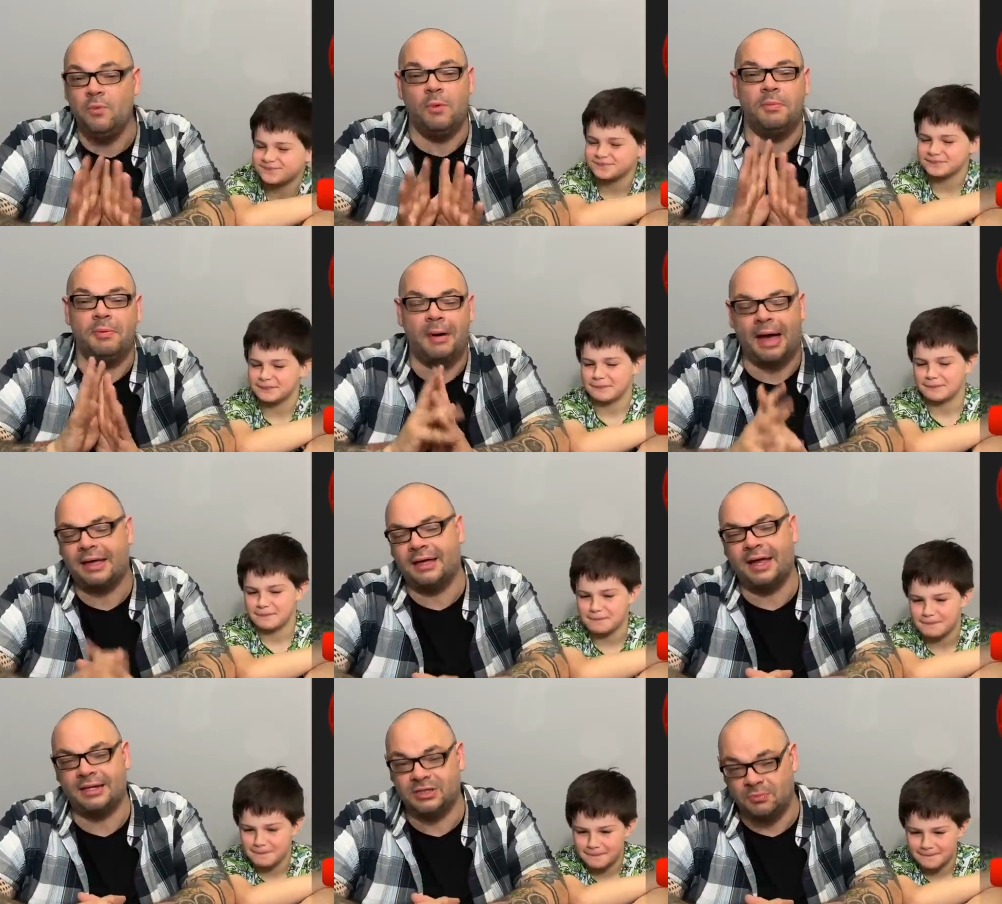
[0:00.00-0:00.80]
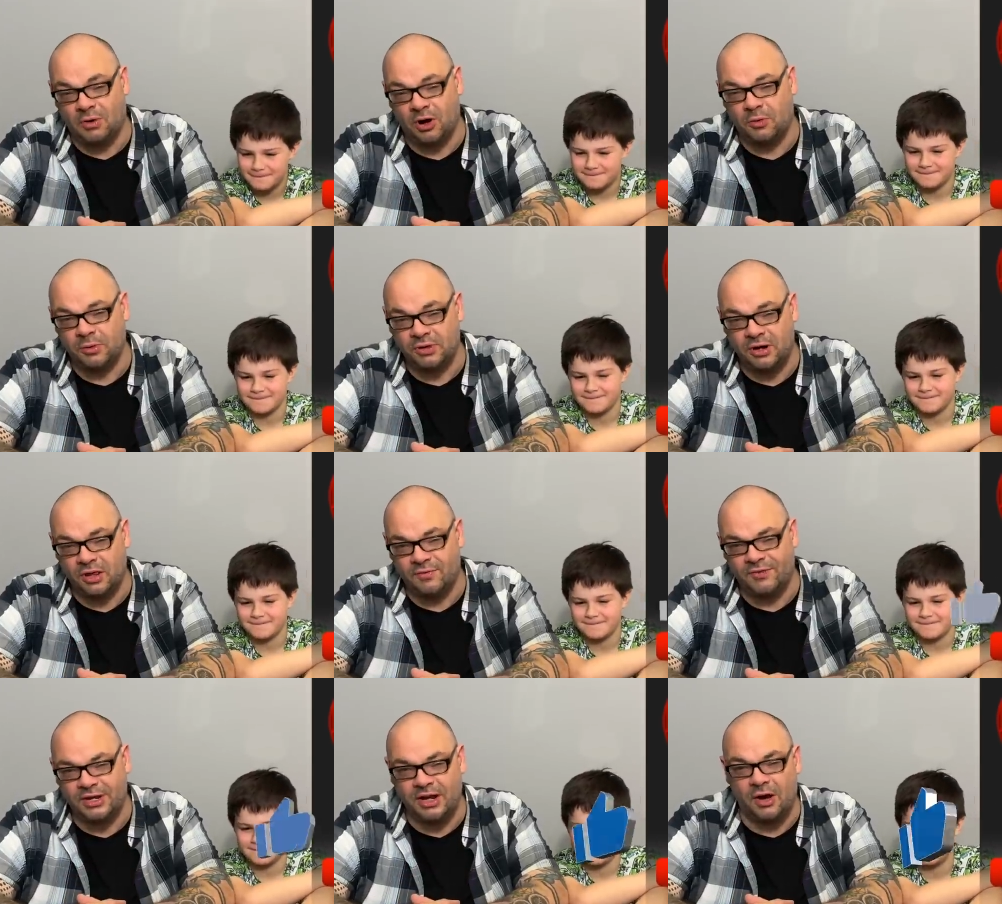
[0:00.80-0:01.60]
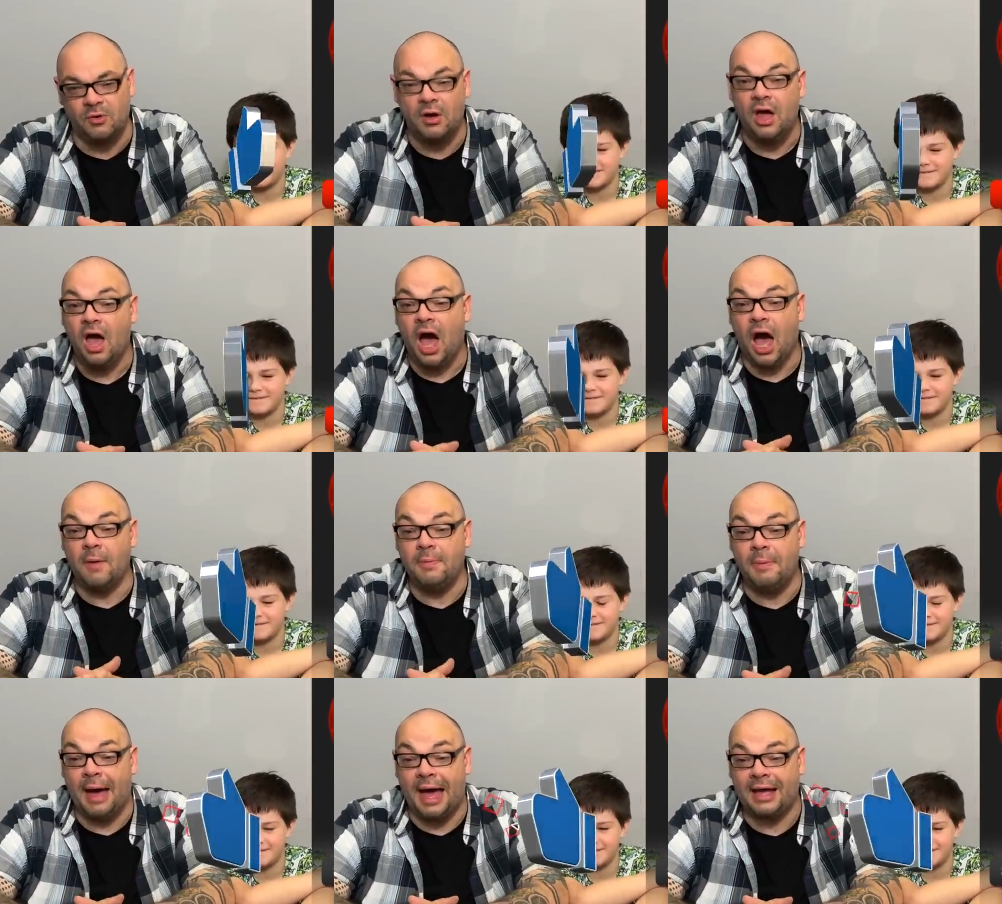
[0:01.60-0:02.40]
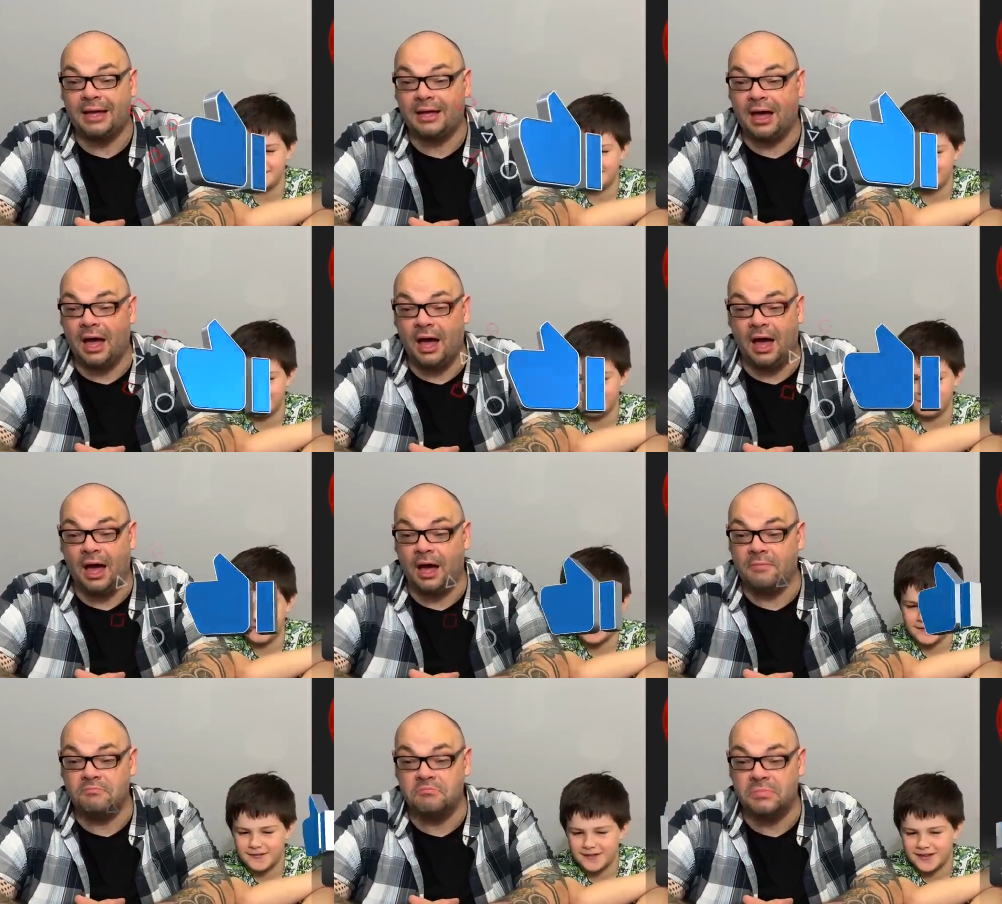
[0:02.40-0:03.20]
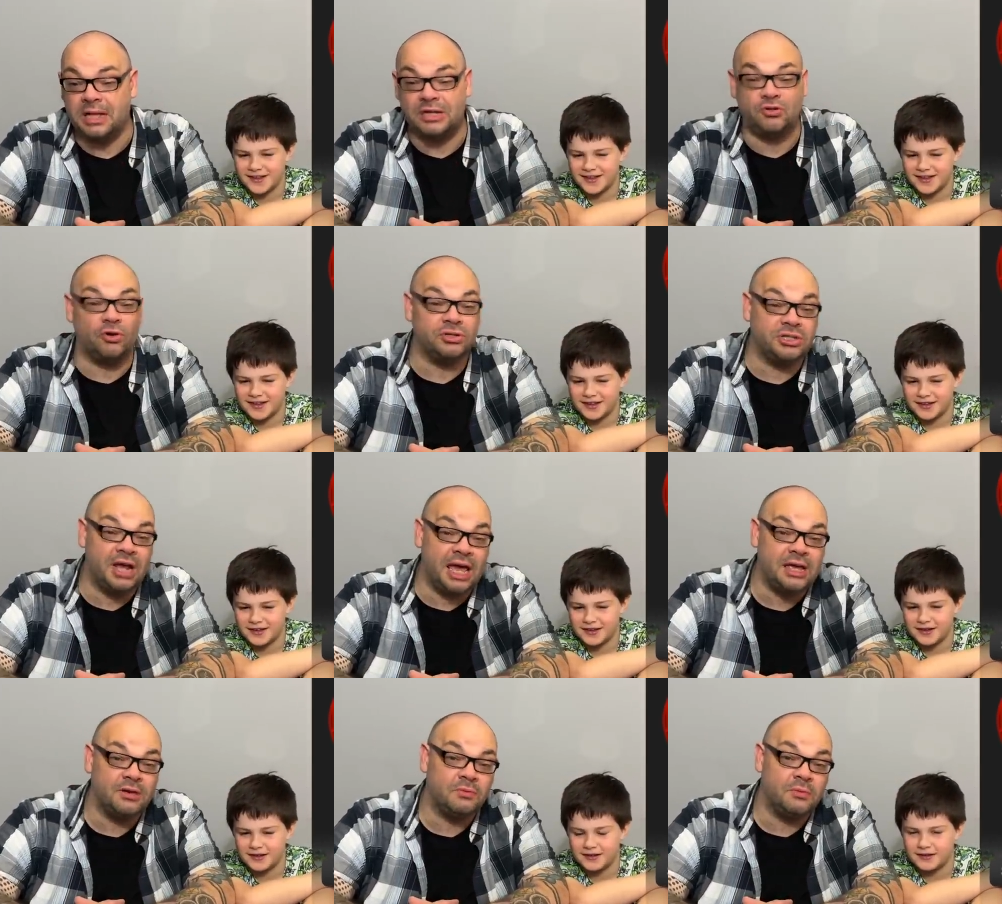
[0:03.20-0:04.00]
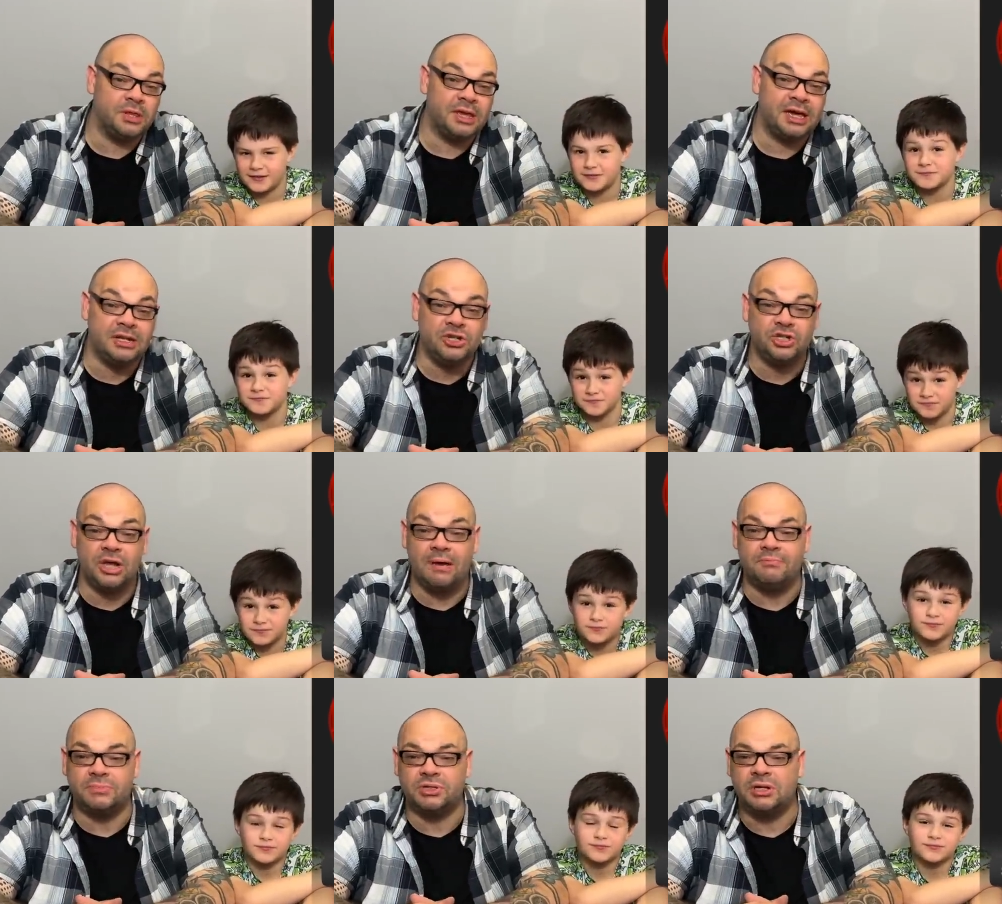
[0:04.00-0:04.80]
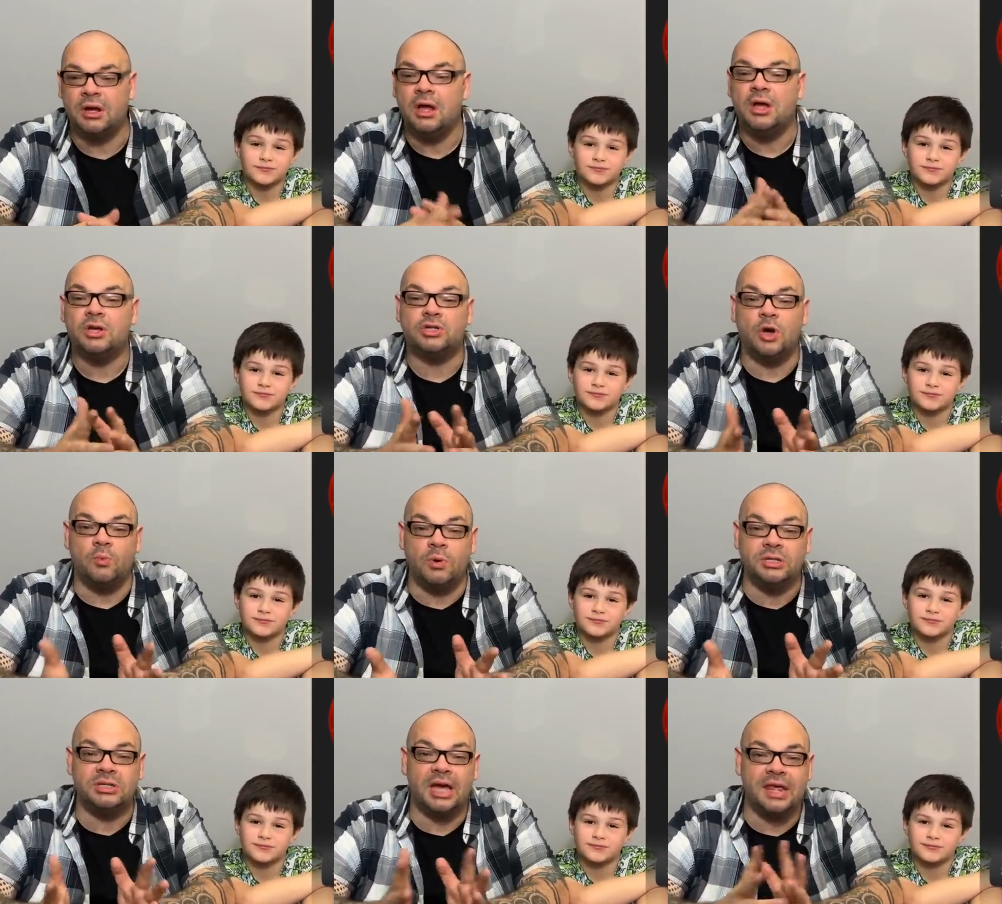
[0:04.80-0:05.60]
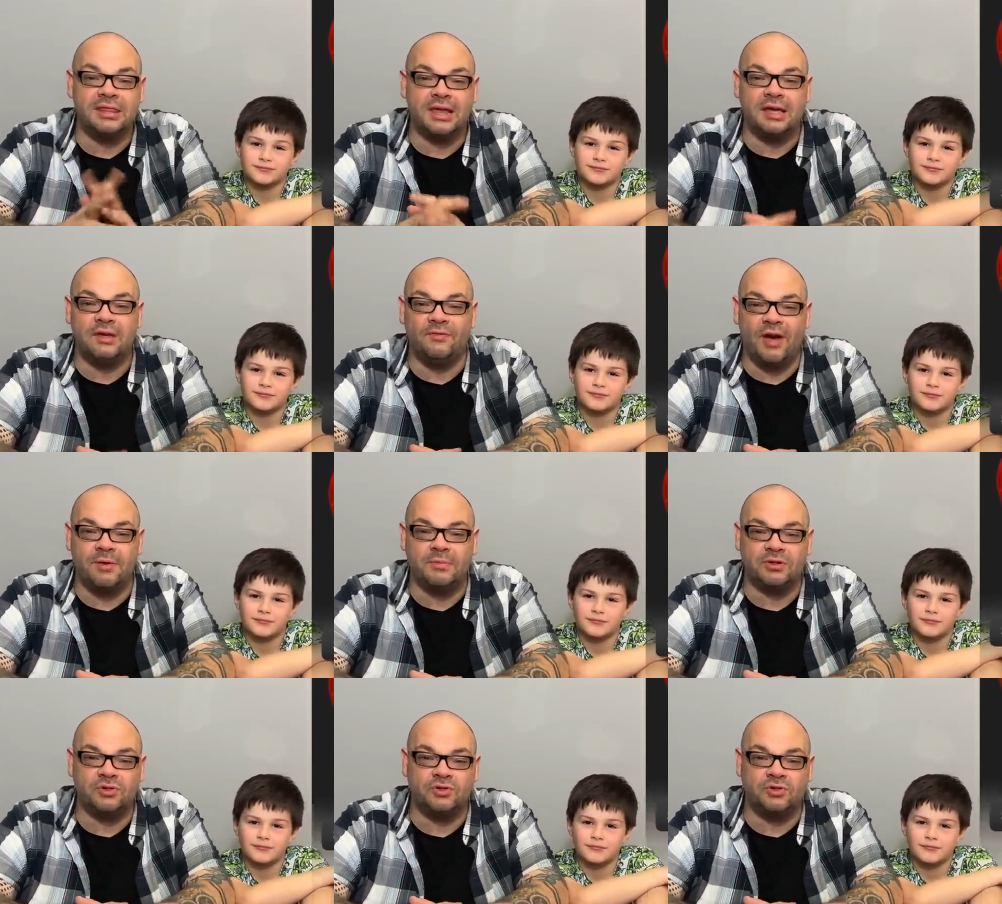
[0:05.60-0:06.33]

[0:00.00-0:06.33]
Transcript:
Speaker 1: will be back again tomorrow with another video. I'll be back um, later on today with the hidden gems. So once again, thank you very much